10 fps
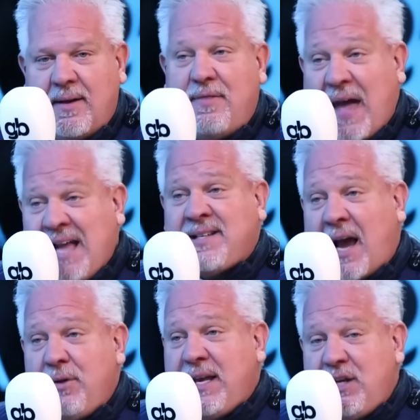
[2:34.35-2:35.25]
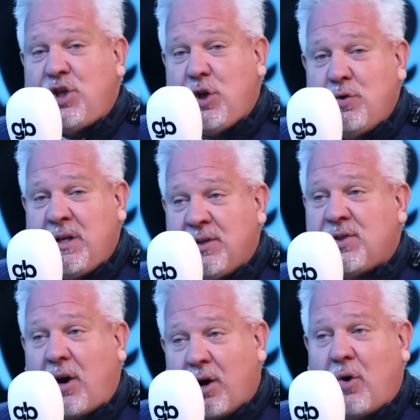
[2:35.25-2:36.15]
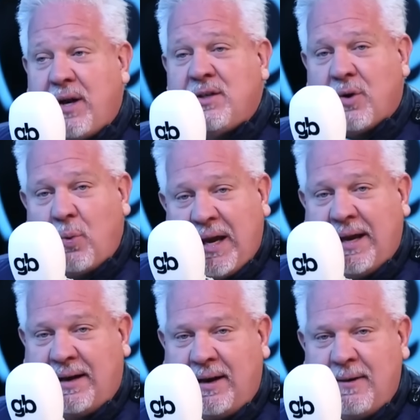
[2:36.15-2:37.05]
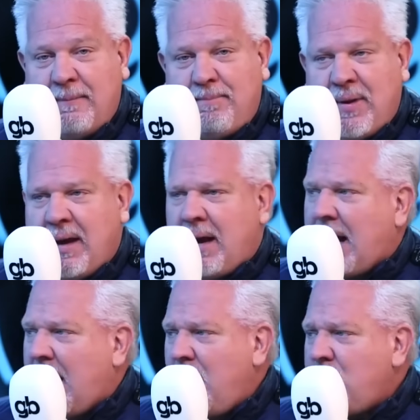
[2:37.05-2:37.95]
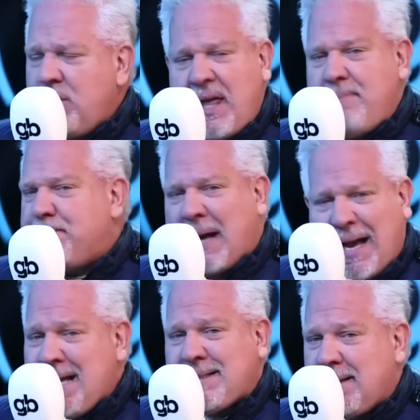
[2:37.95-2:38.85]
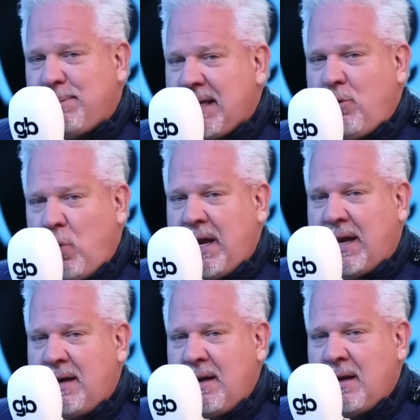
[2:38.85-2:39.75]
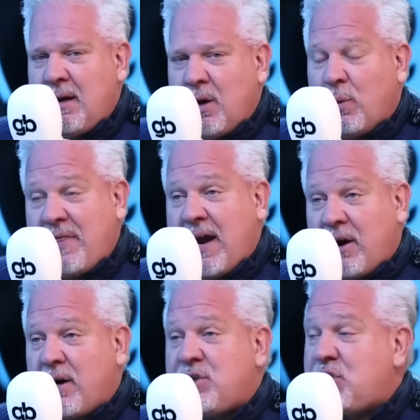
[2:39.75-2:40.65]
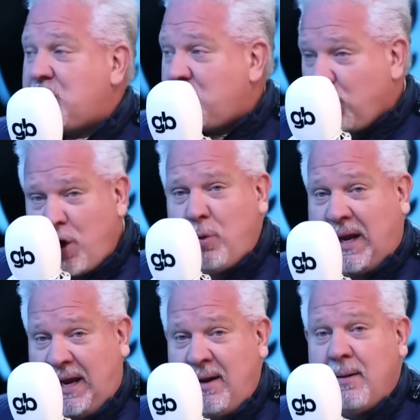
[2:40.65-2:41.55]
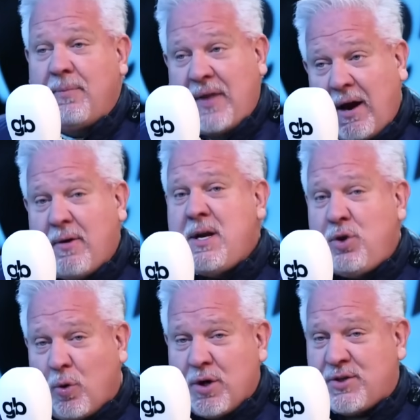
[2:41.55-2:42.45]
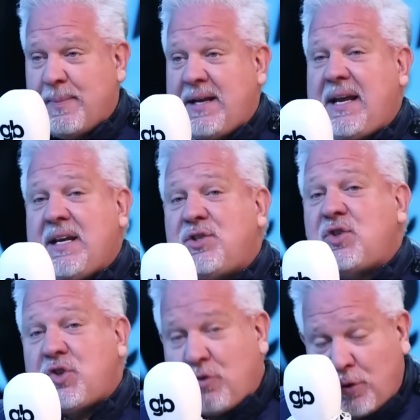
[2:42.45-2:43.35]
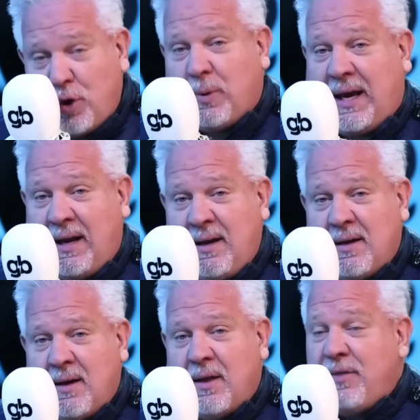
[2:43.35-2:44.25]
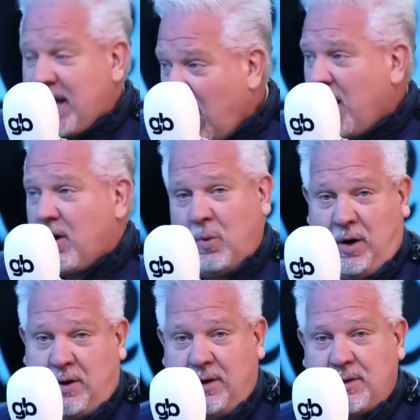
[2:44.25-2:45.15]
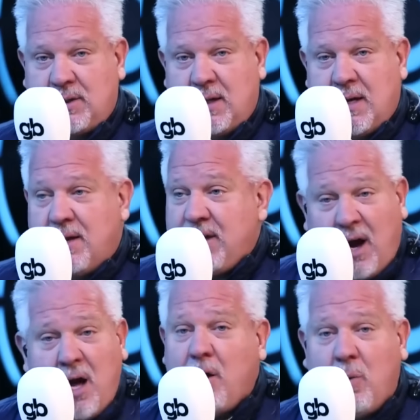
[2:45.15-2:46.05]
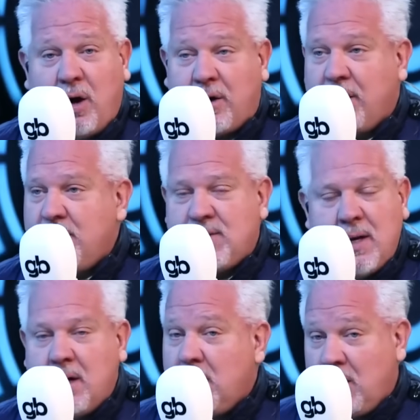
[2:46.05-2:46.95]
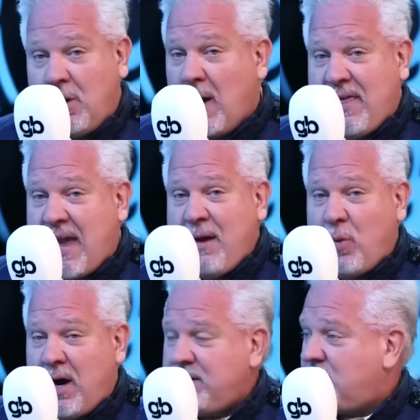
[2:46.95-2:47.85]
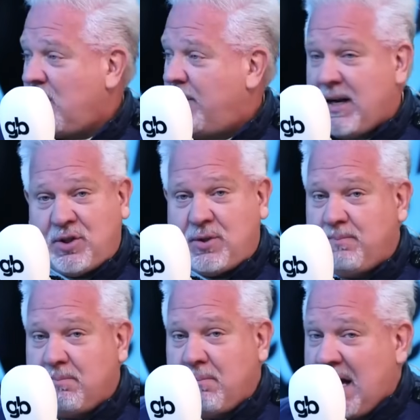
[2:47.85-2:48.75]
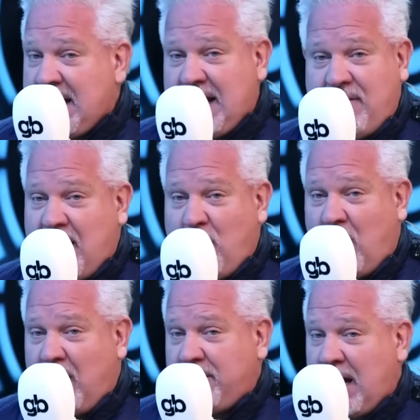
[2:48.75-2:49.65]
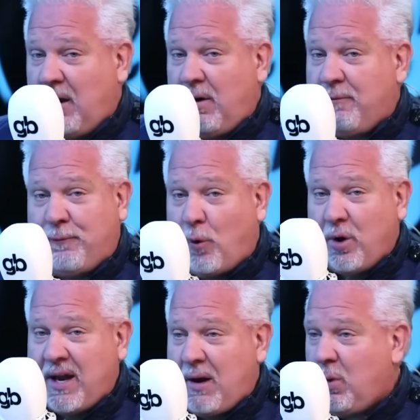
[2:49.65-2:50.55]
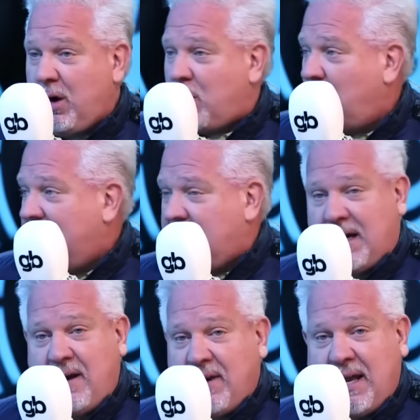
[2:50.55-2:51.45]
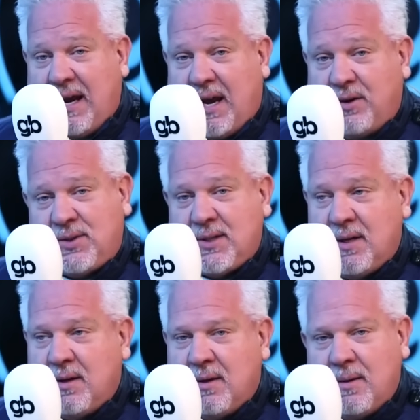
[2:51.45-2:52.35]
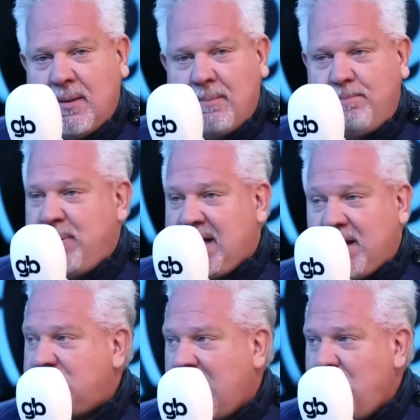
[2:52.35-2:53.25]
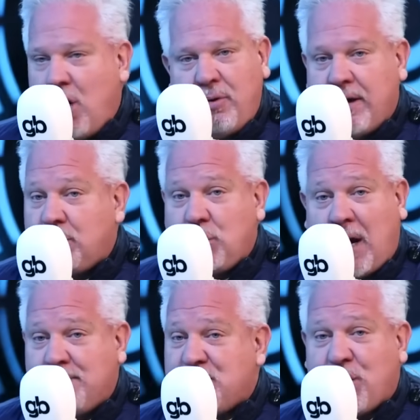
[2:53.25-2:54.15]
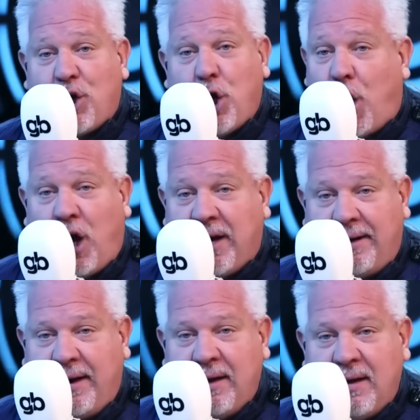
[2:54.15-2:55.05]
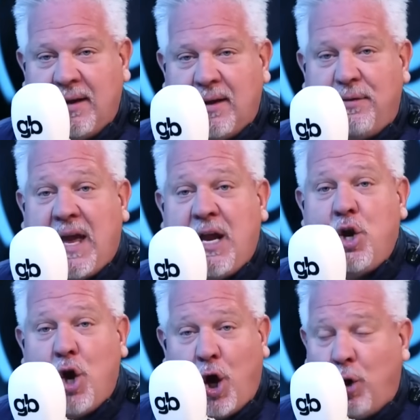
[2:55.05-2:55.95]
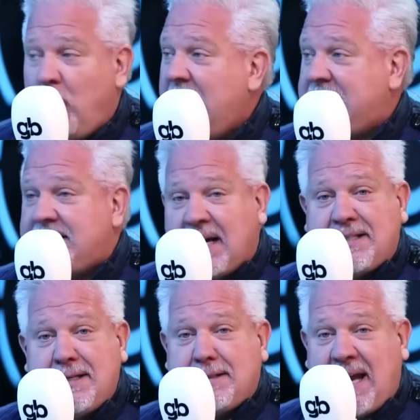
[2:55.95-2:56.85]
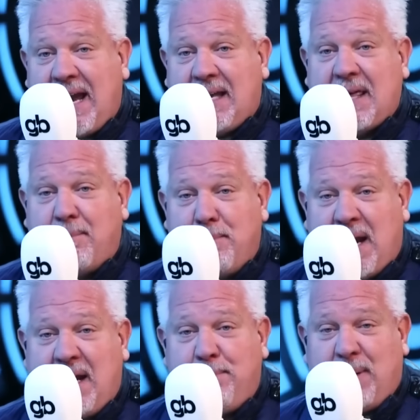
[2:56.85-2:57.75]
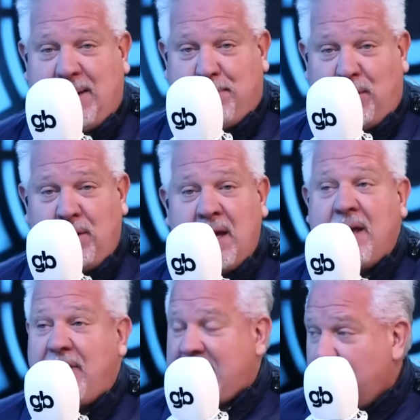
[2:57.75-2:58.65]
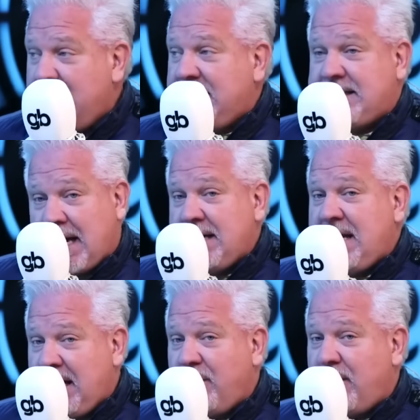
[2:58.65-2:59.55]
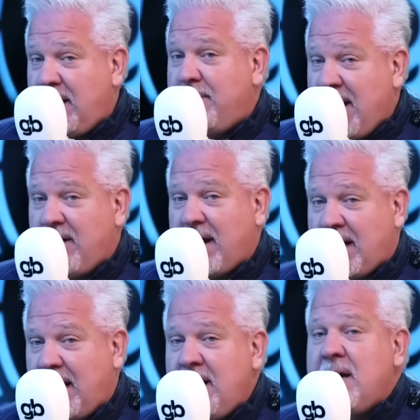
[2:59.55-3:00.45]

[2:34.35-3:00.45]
That's how these unions are going to win. How could they possibly win when they are screwing, their endorsement is screwing the auto workers? The auto workers, you know why they want so much money and they want now a 4-day work week and everything else? Because they know their jobs are gone. They know it doesn't take that many people that can be done here in America